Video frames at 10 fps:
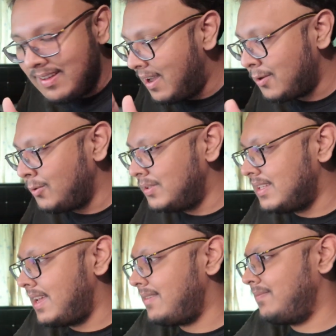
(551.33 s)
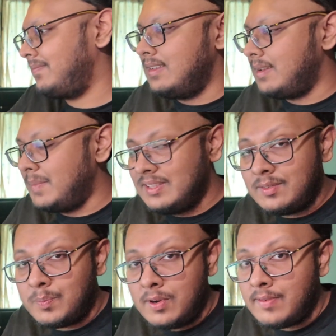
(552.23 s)
How cool is that? I mean, this
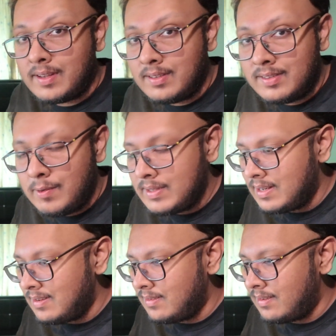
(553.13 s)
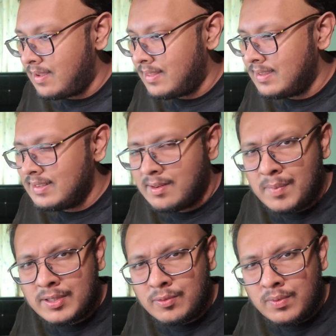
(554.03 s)
is perfect considering that I think they're
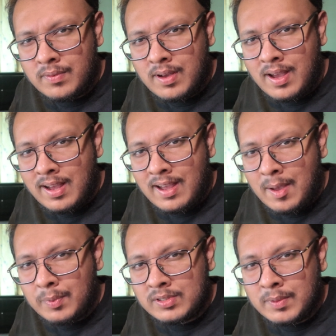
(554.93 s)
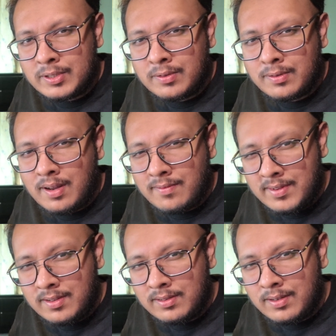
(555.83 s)
about to Apple's about to
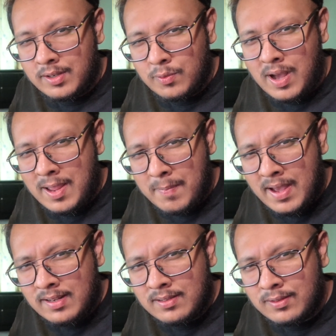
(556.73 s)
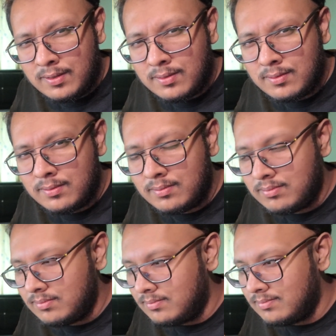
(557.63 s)
unveil their new iPad. So
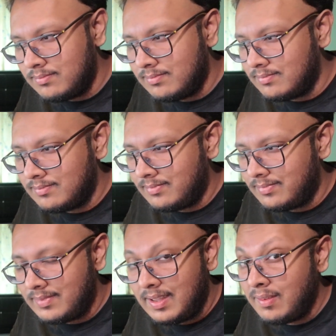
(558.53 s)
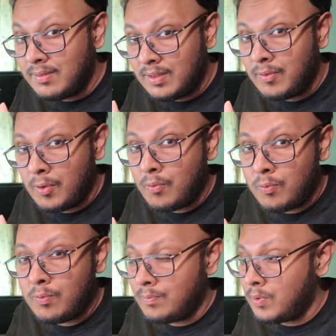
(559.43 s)
if you're
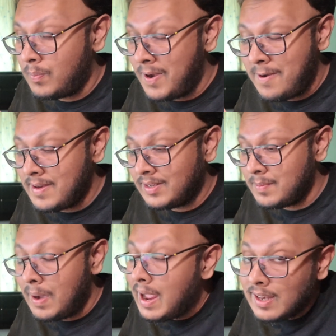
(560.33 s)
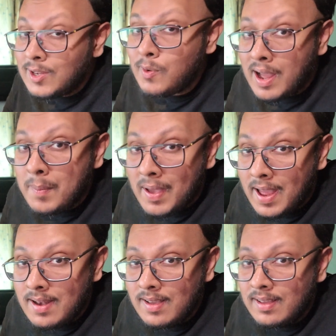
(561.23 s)
preparing to buy a new
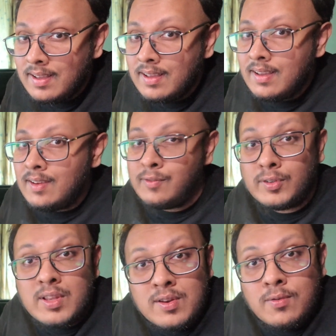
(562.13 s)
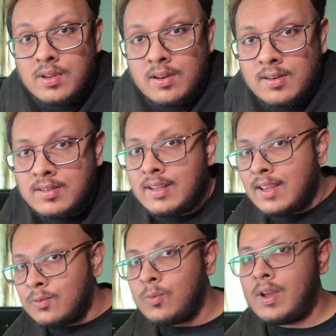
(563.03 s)
iPad for the New Year's,
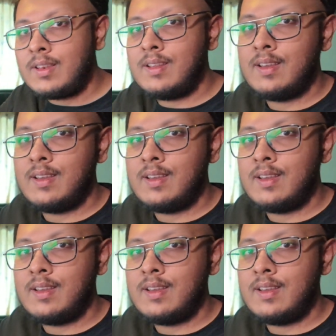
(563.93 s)
guess what?